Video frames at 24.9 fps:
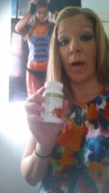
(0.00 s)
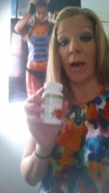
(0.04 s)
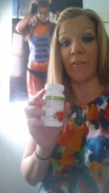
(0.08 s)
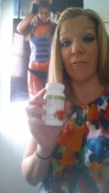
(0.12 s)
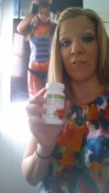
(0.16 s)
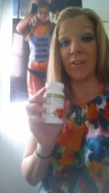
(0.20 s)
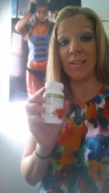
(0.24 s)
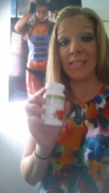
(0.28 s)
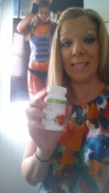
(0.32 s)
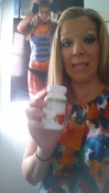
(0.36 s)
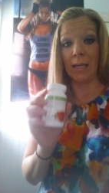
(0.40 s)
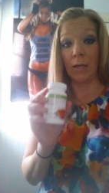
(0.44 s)

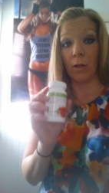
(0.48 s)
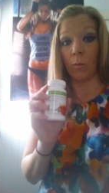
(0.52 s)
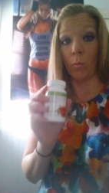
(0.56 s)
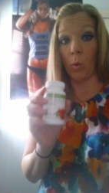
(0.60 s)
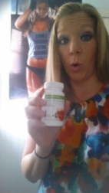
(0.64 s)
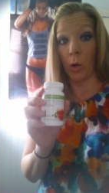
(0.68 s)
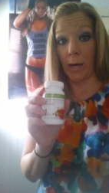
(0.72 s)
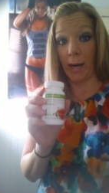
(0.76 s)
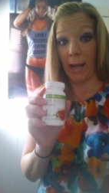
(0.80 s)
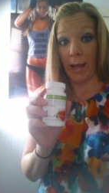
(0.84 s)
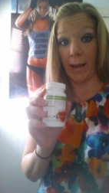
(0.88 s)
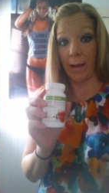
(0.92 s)
every single
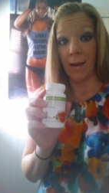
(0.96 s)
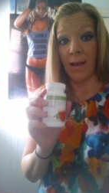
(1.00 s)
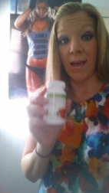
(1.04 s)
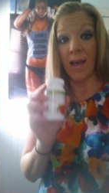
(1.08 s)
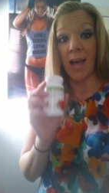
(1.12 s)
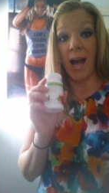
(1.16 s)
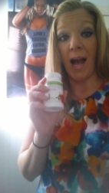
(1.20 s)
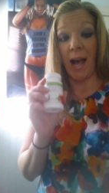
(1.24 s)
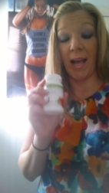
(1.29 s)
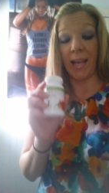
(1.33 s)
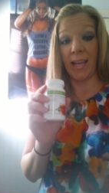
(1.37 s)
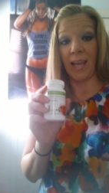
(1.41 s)
morning.
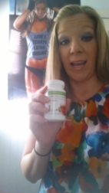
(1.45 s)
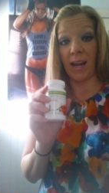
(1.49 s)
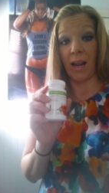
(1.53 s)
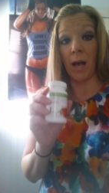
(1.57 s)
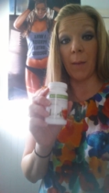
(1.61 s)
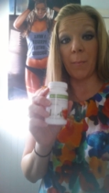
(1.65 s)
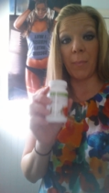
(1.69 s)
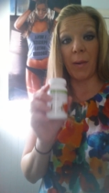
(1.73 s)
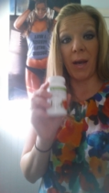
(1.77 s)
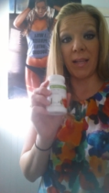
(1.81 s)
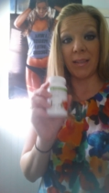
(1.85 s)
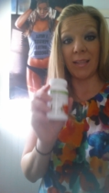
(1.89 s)
I get
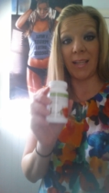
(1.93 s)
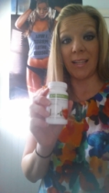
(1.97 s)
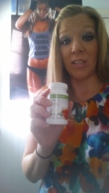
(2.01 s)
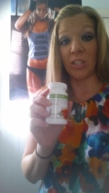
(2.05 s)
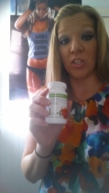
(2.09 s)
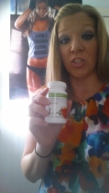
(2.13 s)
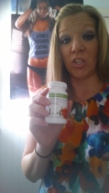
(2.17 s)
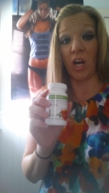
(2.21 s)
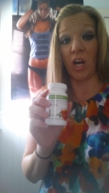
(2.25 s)
up, I let the